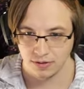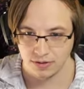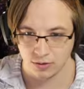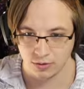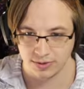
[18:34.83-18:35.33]

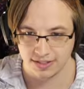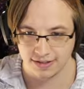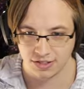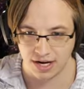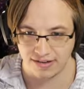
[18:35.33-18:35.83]
So once we get to
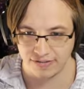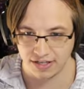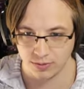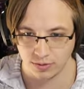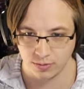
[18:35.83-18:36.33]
the shot
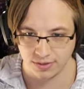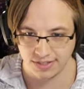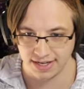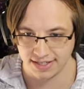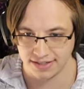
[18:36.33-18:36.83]
phase, we'll, we'll
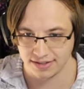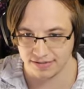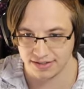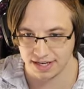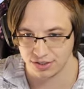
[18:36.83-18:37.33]
test if
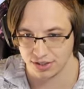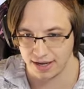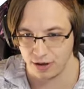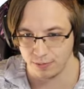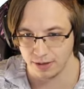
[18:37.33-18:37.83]
it's actually
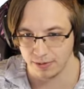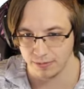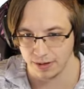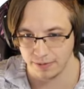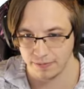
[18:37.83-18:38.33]
helping, but